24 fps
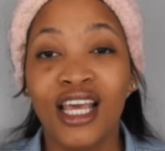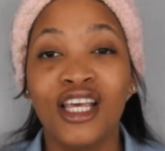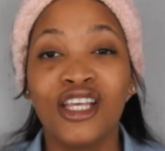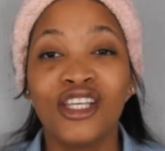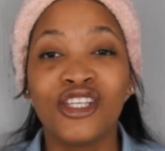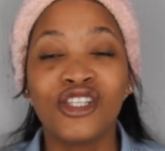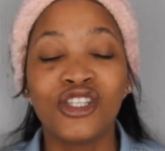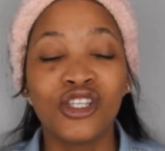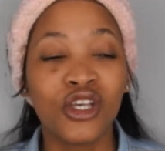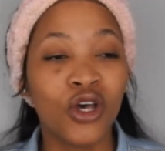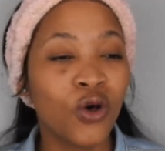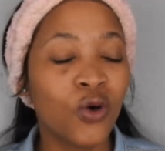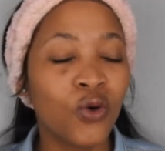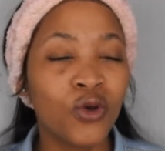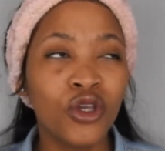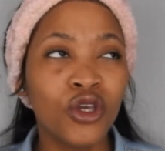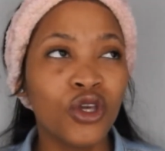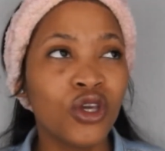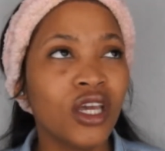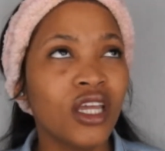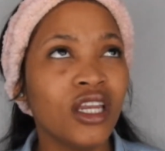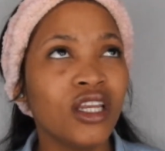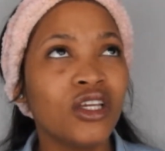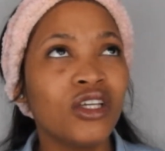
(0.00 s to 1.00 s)
So
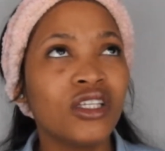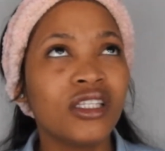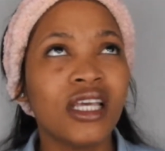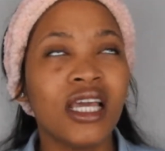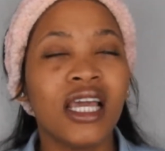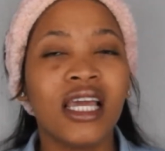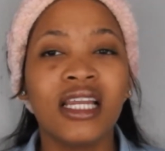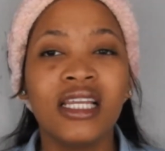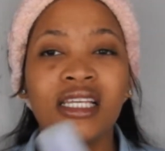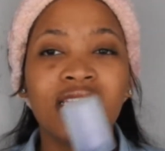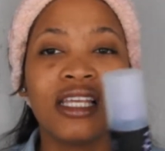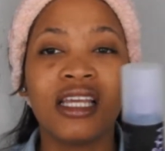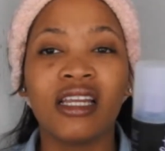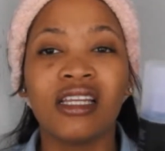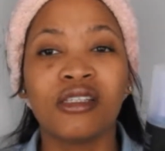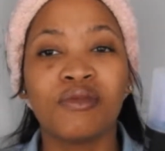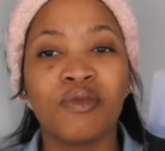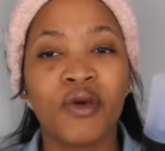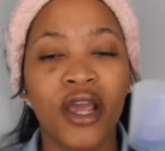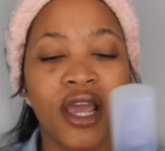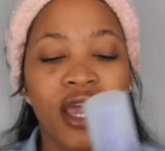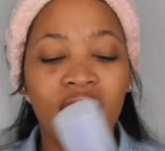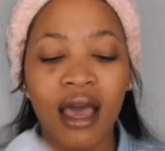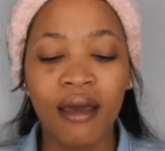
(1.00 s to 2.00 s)
you can use any setting spray.